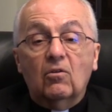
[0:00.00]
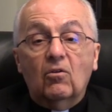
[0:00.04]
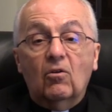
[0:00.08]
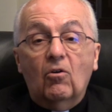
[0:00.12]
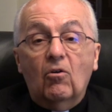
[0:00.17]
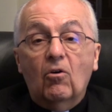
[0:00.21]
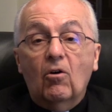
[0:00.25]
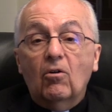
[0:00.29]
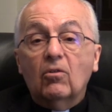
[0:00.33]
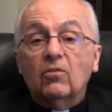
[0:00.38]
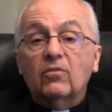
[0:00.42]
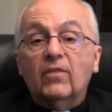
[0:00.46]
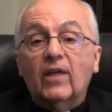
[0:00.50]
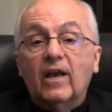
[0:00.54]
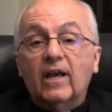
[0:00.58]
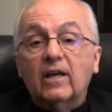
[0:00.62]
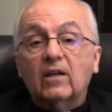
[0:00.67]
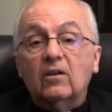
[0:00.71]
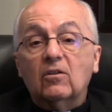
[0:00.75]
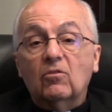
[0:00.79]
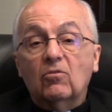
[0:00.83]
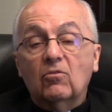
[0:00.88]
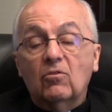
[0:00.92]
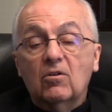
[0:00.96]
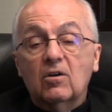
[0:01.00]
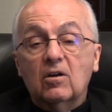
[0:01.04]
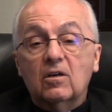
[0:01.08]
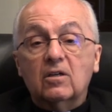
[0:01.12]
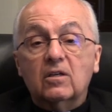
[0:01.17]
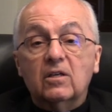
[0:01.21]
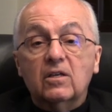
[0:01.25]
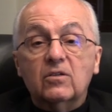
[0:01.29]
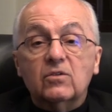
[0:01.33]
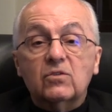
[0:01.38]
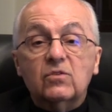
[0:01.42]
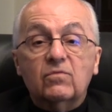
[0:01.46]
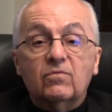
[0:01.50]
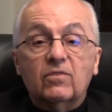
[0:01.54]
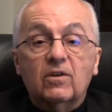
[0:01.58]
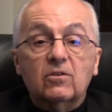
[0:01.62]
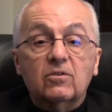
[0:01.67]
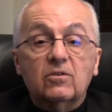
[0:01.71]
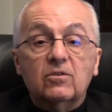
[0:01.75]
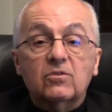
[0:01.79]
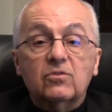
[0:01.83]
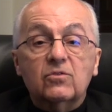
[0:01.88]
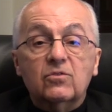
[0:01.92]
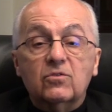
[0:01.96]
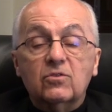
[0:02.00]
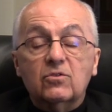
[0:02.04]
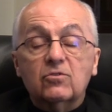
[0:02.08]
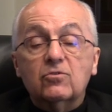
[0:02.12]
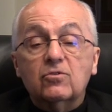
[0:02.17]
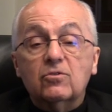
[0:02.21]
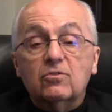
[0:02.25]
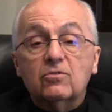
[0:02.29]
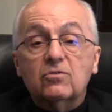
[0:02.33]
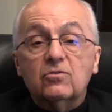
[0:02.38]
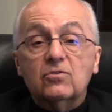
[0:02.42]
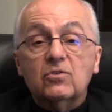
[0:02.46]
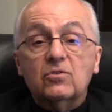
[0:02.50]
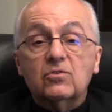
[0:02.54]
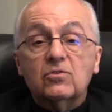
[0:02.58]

all that long as far as the Church